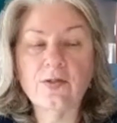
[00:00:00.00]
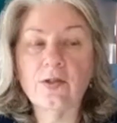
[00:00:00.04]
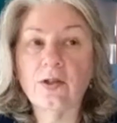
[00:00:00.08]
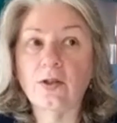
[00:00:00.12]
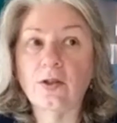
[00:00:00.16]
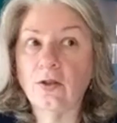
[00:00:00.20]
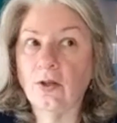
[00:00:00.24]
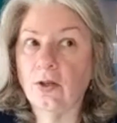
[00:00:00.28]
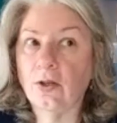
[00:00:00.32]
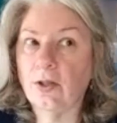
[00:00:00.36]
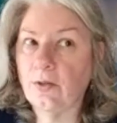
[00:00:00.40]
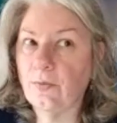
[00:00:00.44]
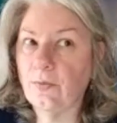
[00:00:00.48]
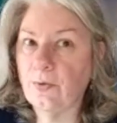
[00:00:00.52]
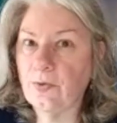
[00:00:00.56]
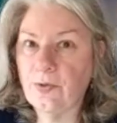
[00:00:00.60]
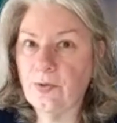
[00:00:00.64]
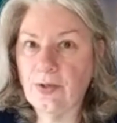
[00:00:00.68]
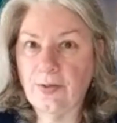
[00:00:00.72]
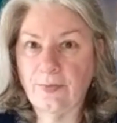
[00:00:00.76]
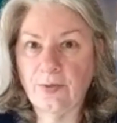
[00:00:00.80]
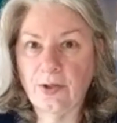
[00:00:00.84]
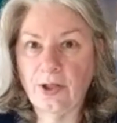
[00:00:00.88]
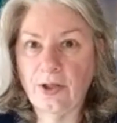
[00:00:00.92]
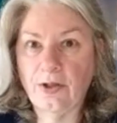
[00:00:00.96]
along with
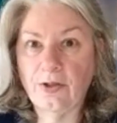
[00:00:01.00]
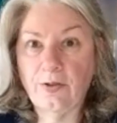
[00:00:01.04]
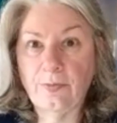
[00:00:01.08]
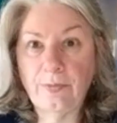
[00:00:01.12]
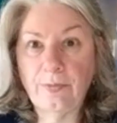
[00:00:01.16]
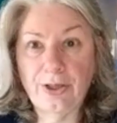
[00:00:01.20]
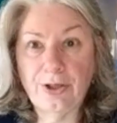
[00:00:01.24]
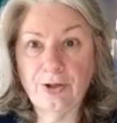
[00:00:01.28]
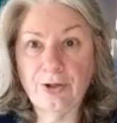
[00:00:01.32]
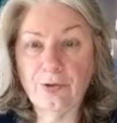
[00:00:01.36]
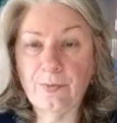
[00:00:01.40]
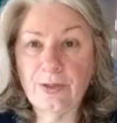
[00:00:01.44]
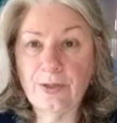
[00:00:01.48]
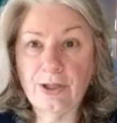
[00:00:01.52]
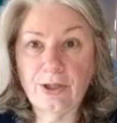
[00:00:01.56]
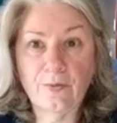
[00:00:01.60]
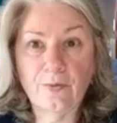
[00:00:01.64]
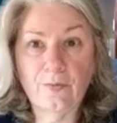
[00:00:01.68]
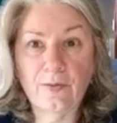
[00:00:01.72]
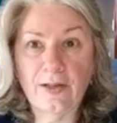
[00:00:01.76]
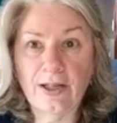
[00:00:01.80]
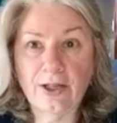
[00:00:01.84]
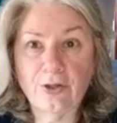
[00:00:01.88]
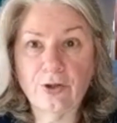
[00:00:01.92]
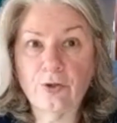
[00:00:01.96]
several other major
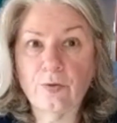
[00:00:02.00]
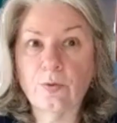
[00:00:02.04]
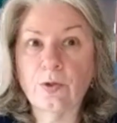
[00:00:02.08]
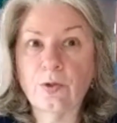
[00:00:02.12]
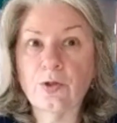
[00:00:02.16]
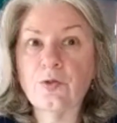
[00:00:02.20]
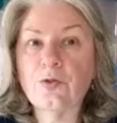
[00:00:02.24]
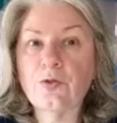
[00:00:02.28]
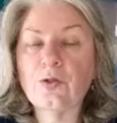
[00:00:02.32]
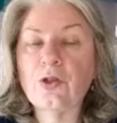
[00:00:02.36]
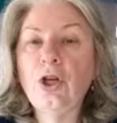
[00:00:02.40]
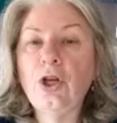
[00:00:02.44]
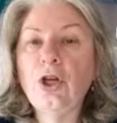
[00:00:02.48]
manufacturers,